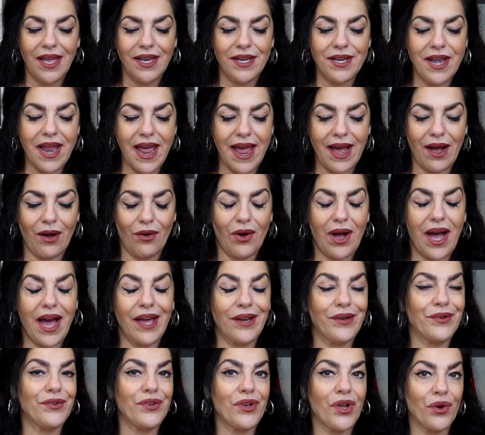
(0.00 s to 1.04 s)
Now,
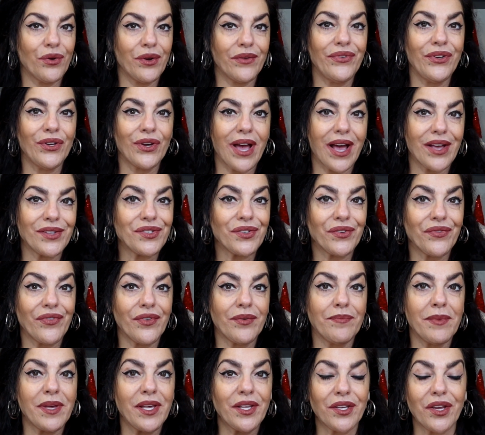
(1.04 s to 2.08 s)
I don't know if you guys are
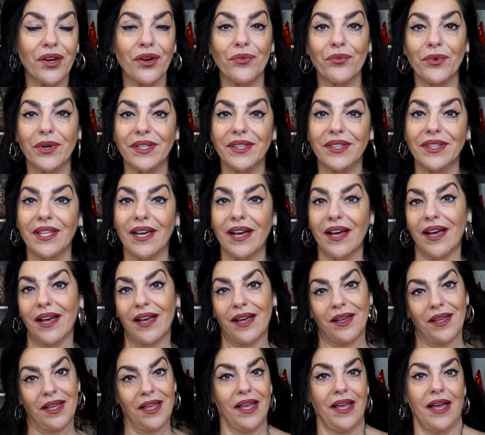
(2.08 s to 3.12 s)
familiar with
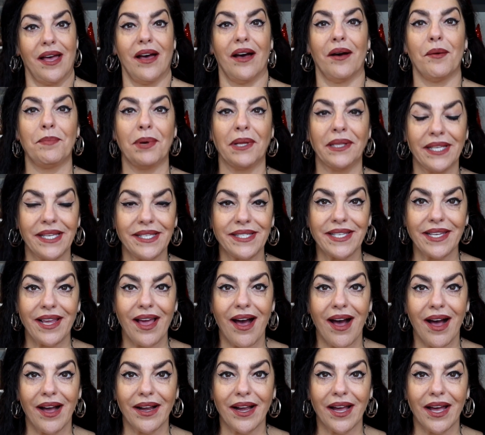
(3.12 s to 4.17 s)
the
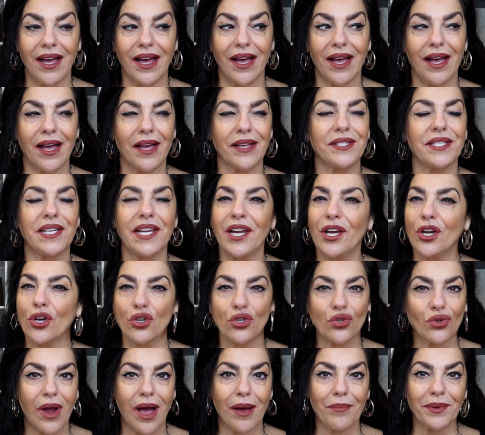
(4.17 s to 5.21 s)
Balenciaga
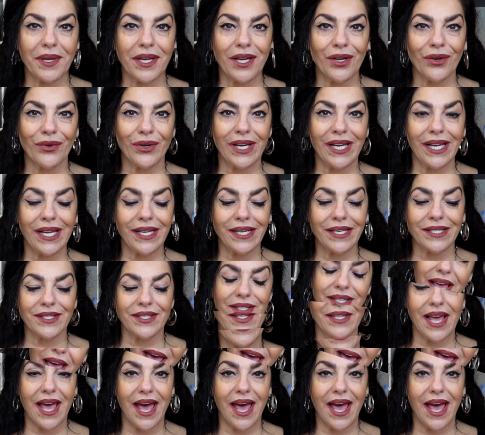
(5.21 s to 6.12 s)
teardrop earrings